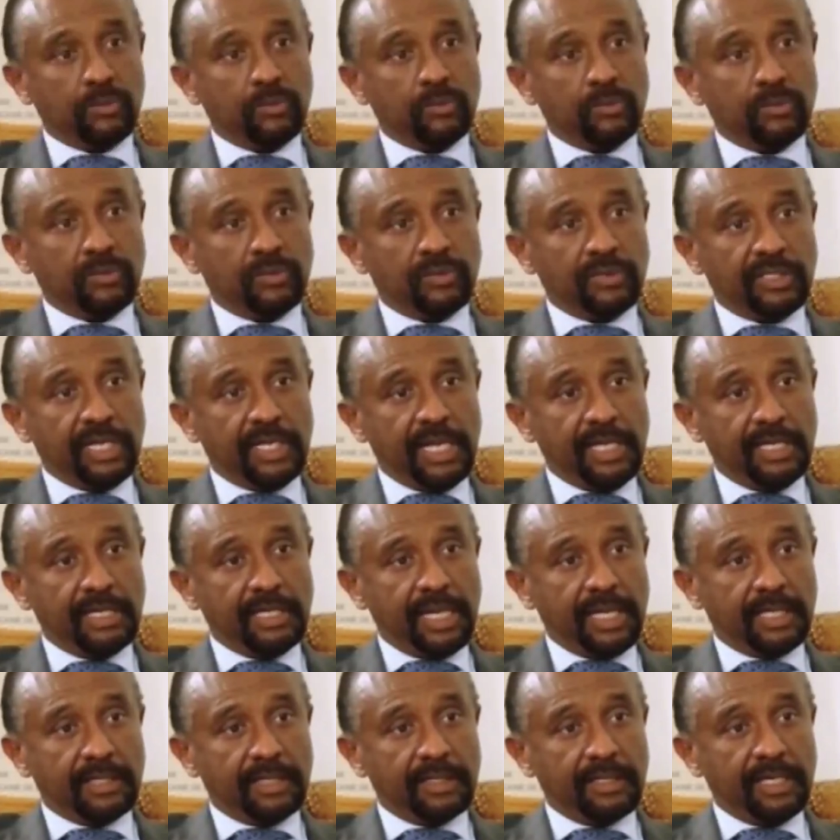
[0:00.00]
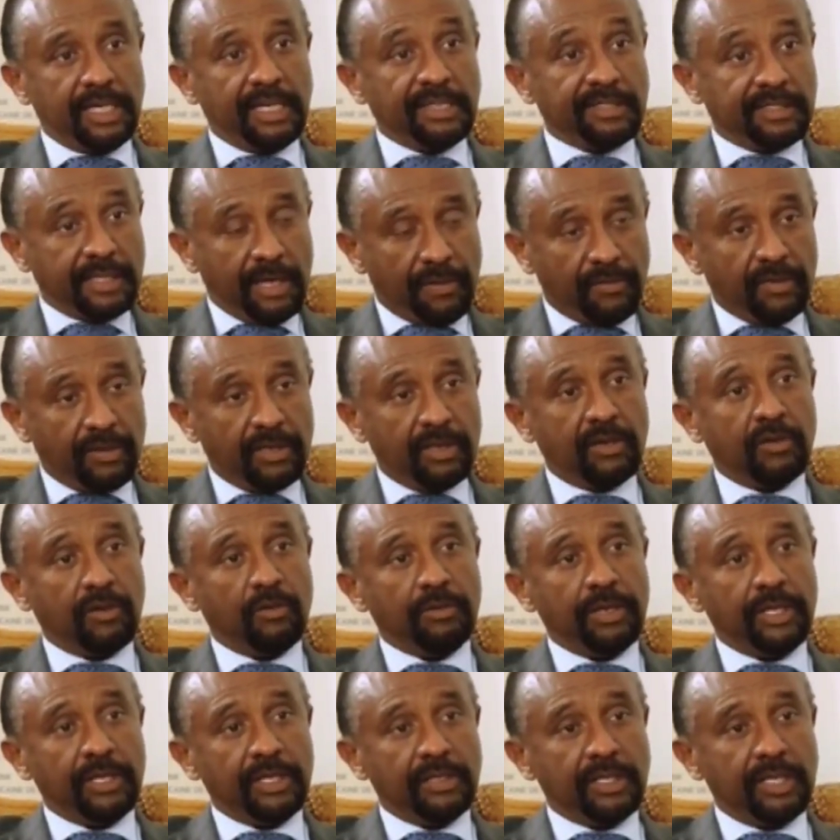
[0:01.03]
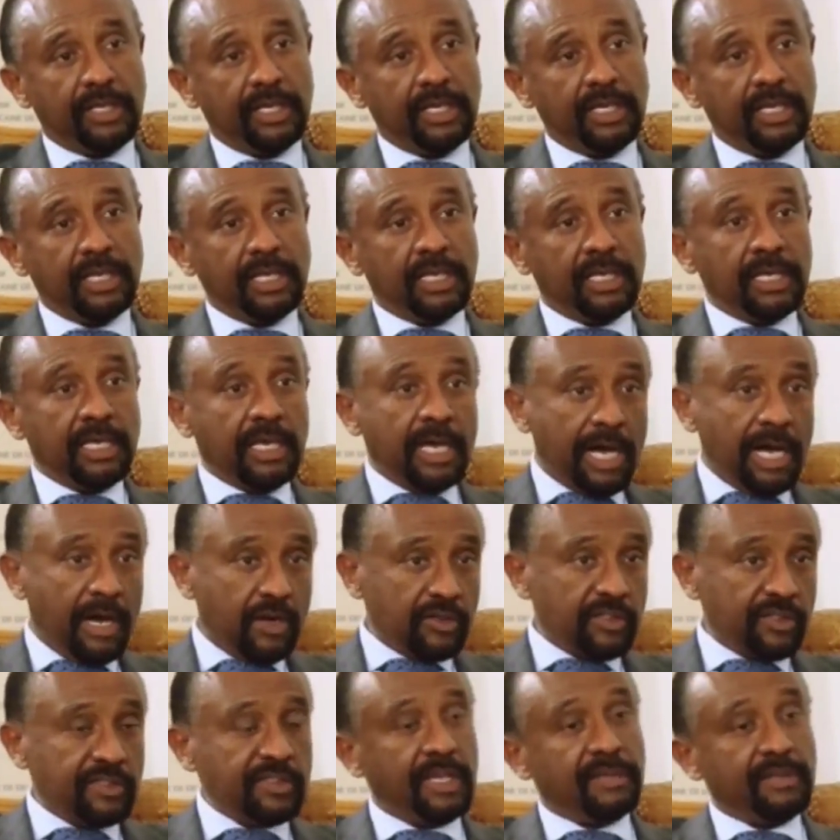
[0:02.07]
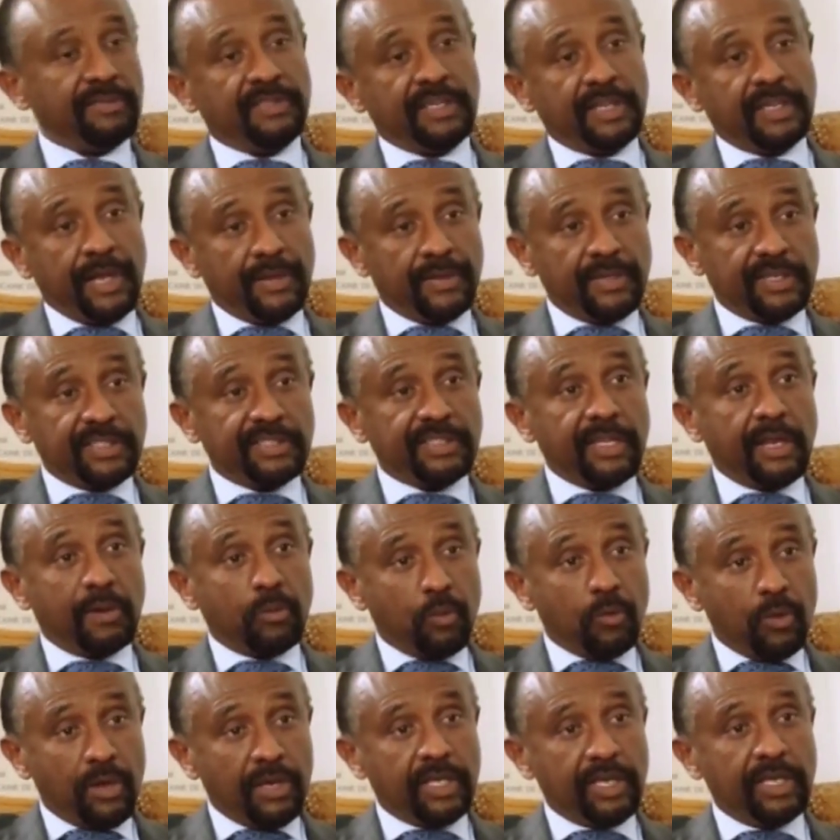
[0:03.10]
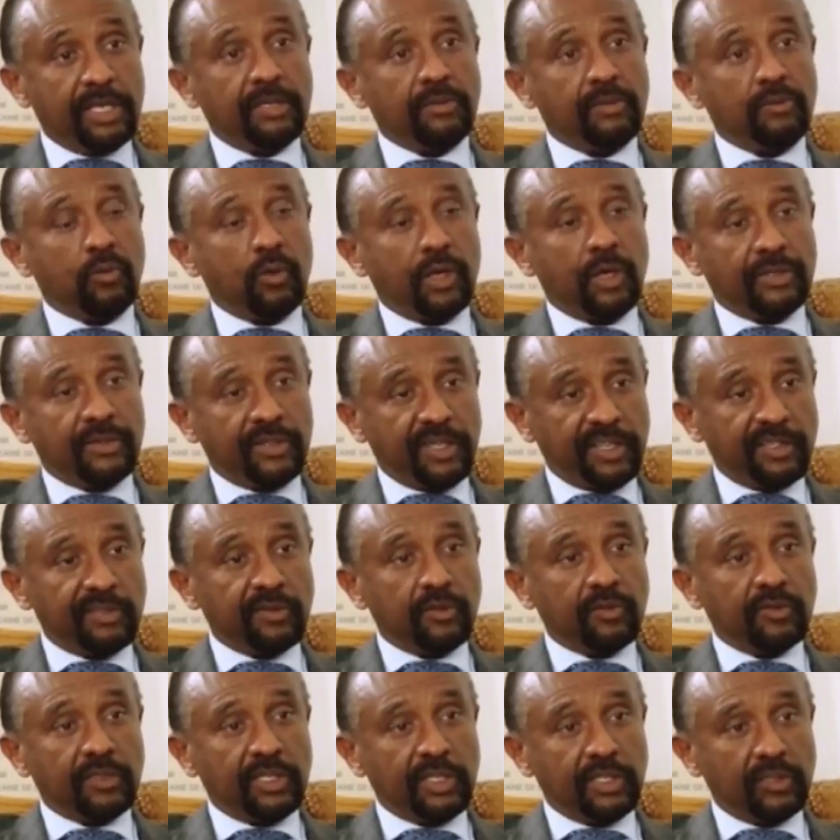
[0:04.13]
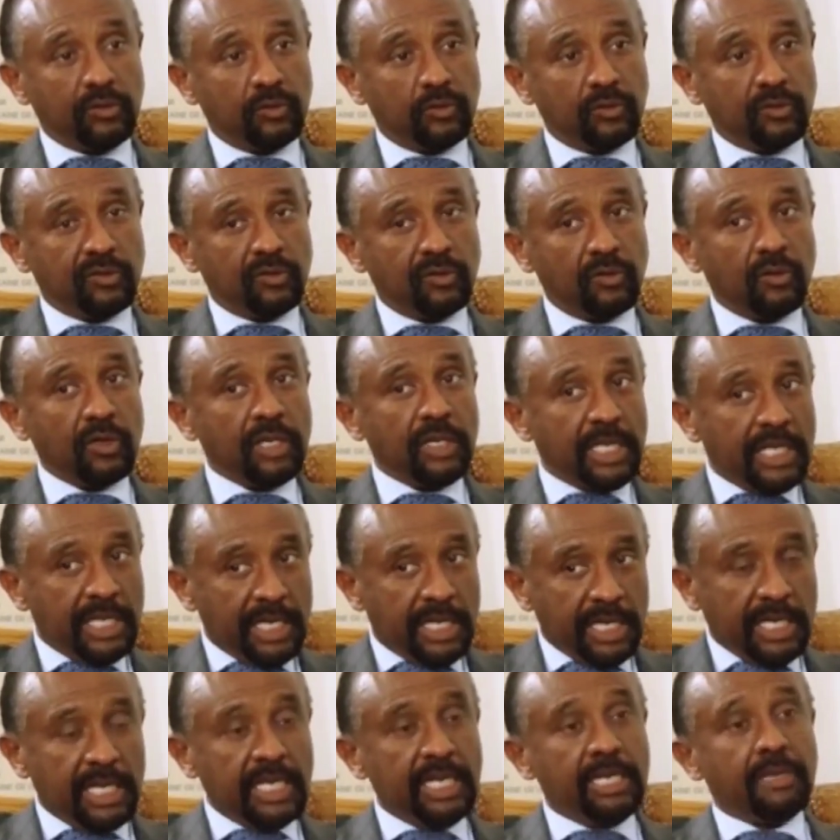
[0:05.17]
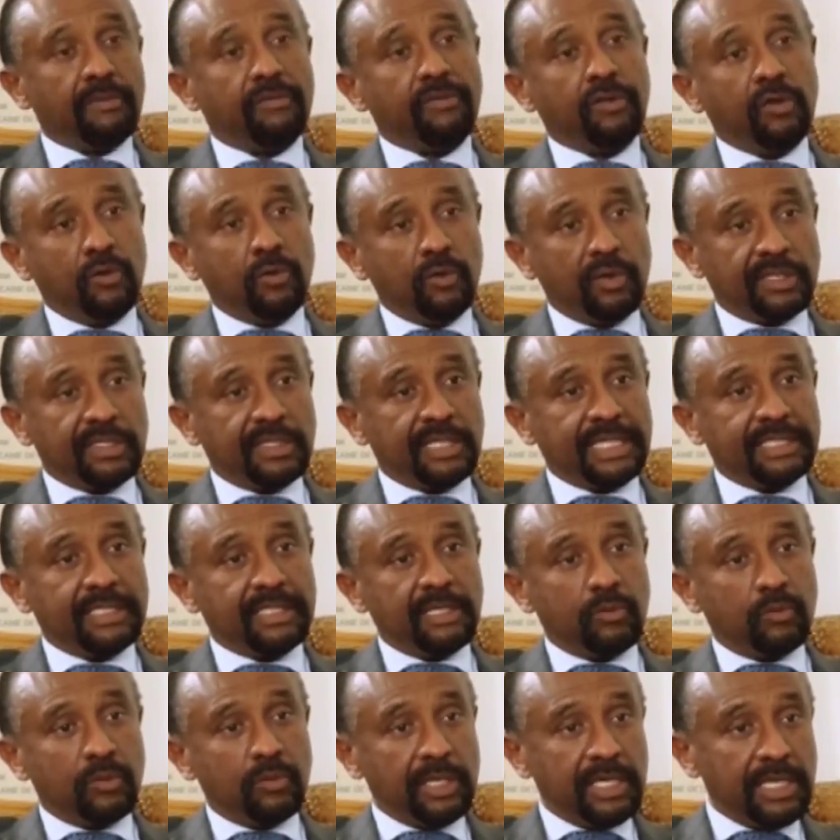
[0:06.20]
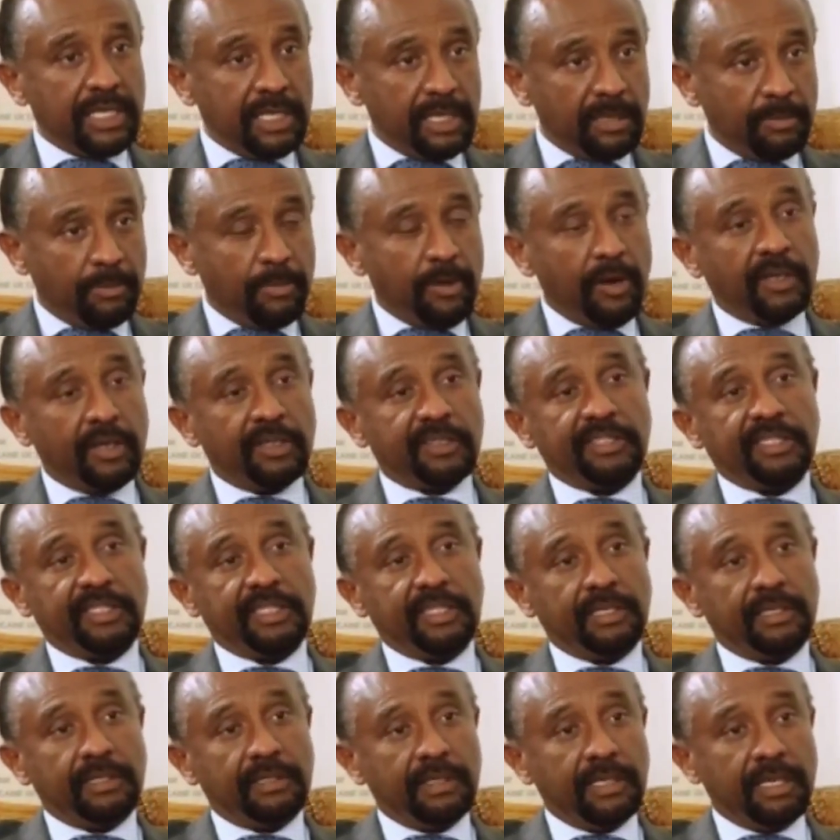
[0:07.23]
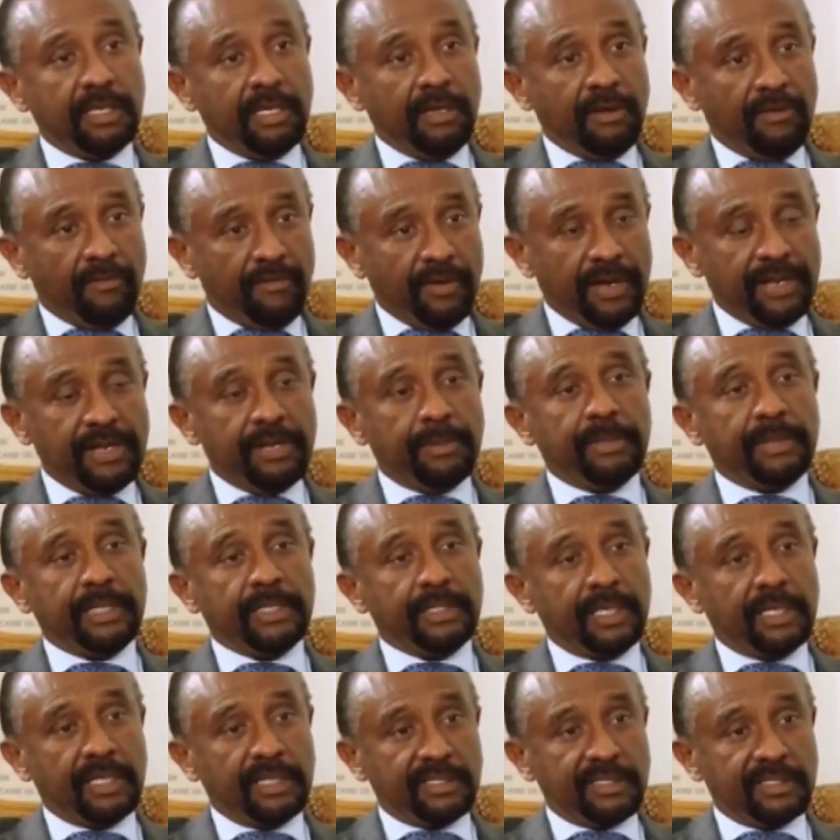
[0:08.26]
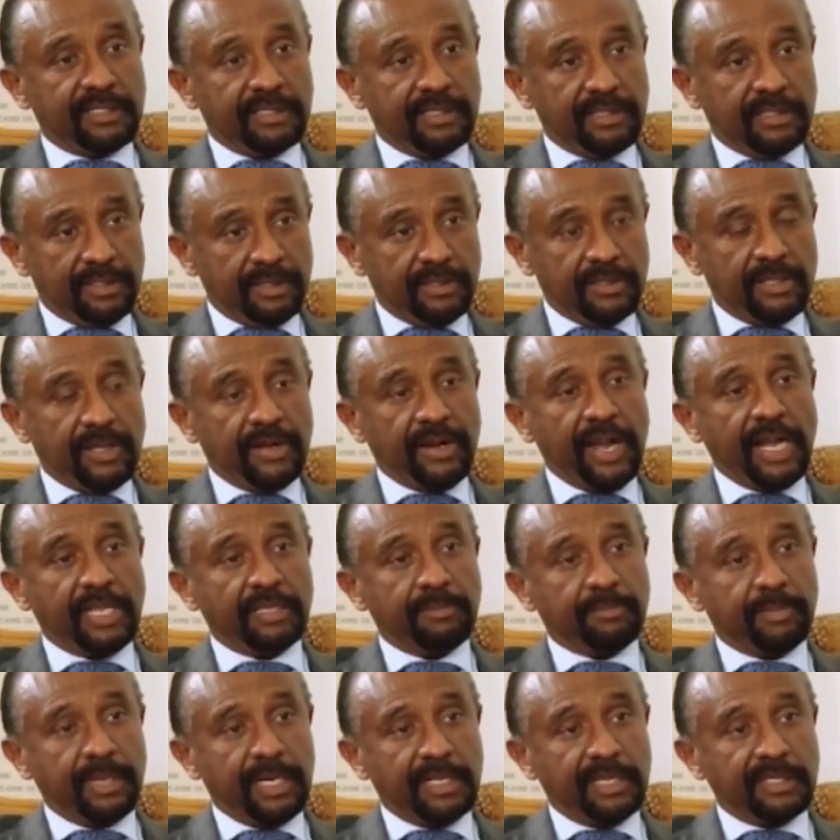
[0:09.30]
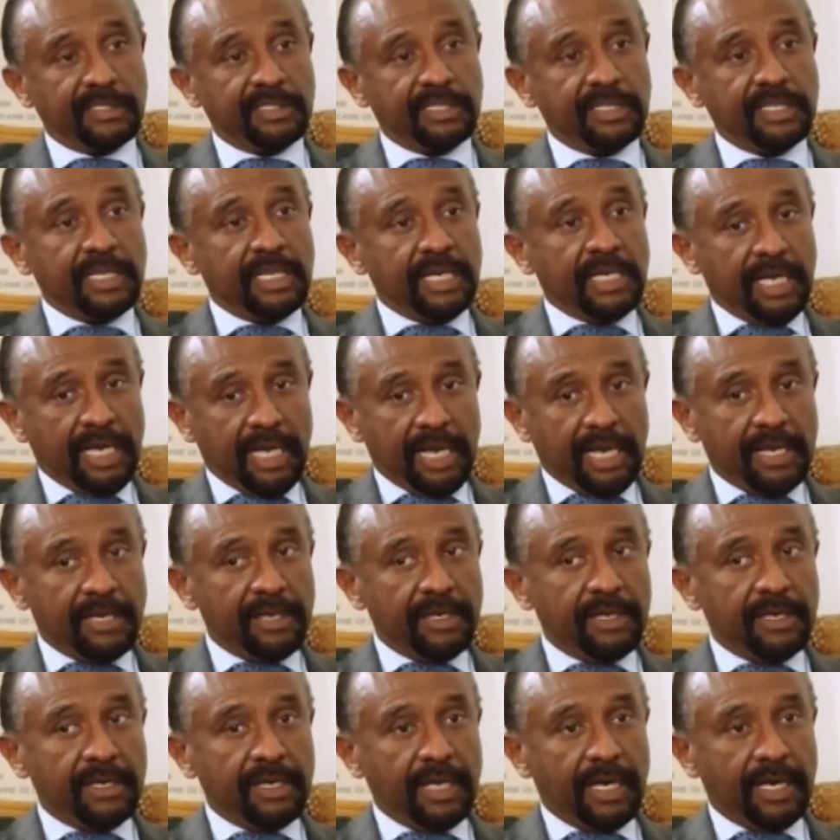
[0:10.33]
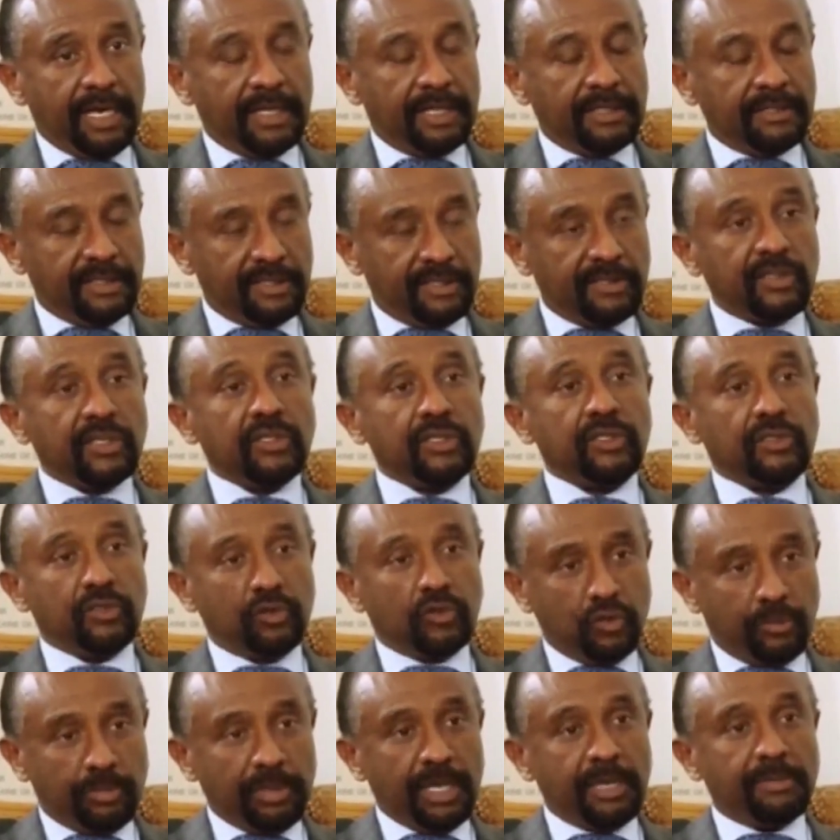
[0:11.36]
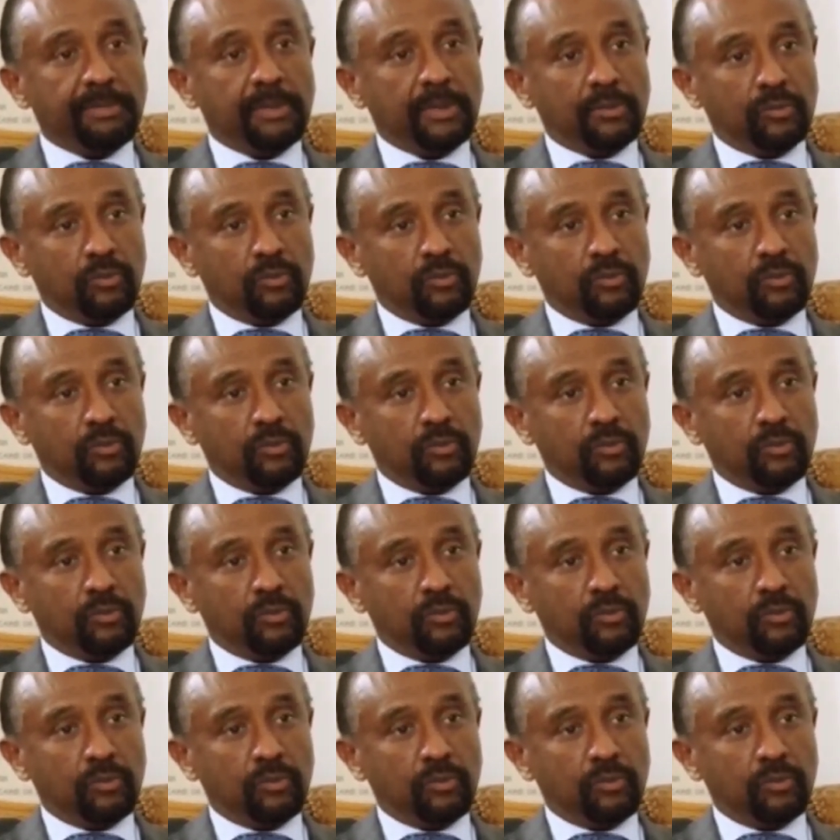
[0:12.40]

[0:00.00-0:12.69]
to say that the East African community, ourselves and others, are working to address those issues. So in a few years, I think we'll get the policy fundamentals in the right place, and this region should be able